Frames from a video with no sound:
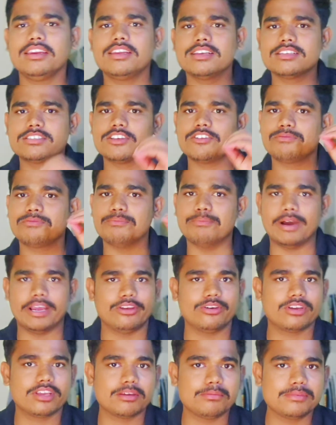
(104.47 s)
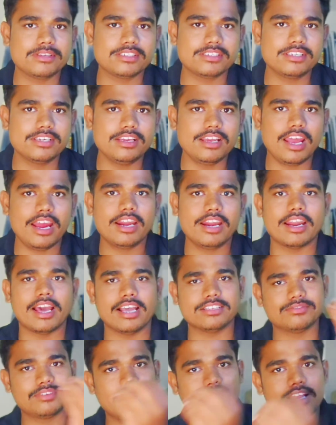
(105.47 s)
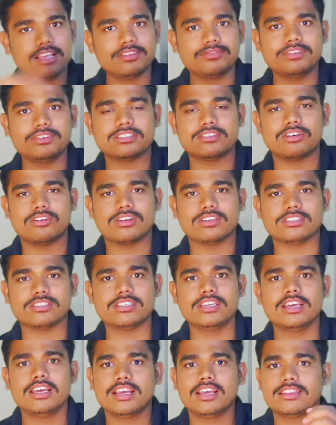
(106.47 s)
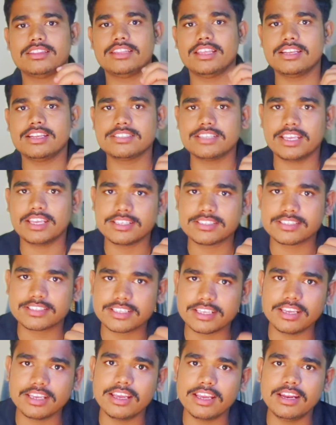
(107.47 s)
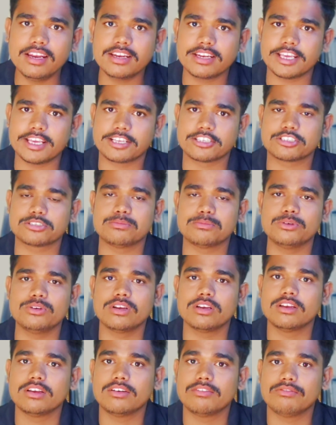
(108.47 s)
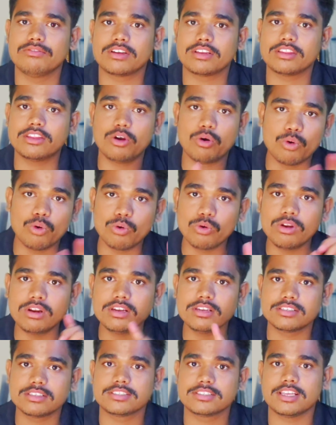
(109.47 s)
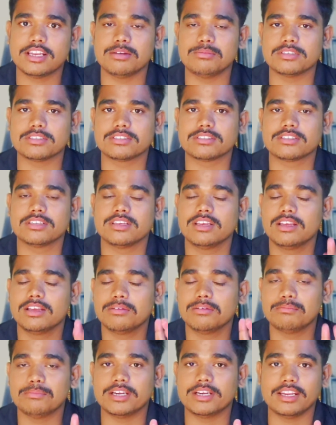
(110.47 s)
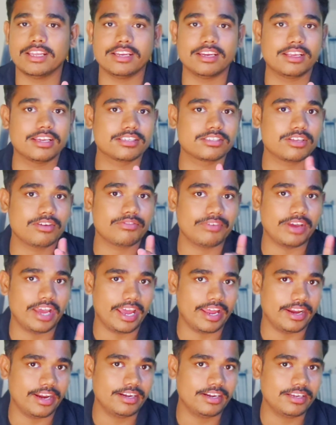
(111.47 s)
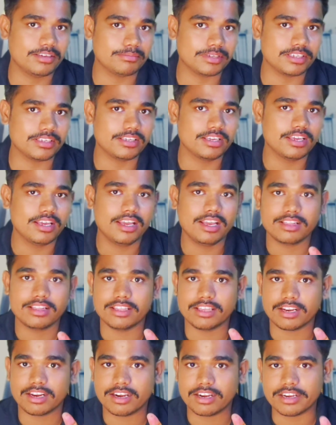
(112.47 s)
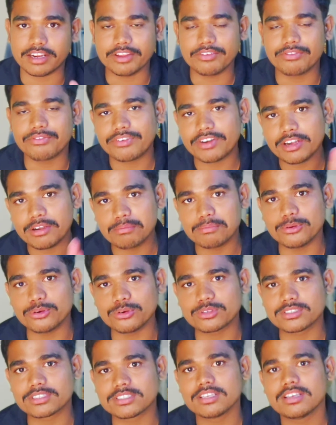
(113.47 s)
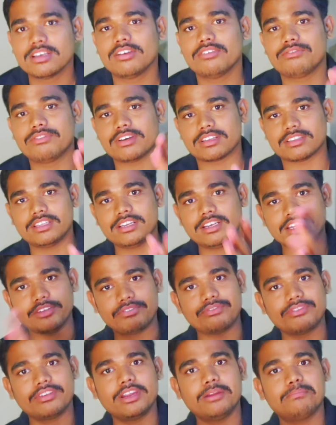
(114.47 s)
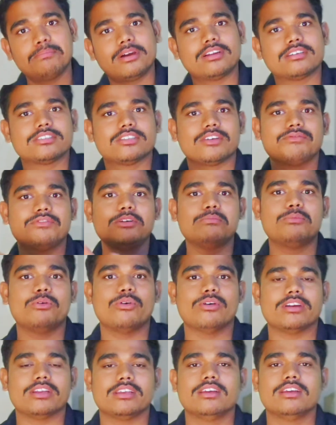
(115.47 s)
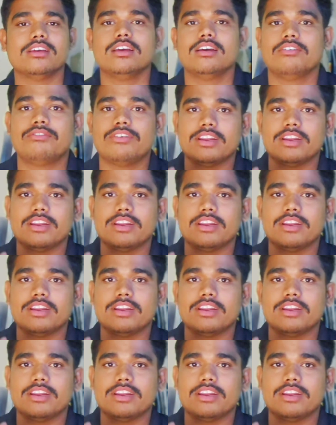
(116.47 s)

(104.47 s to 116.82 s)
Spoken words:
In case of biochemistry and as well as physiology, there is a single textbook for the whole syllabus, but in case of anatomy, there are different books for the different parts of the body.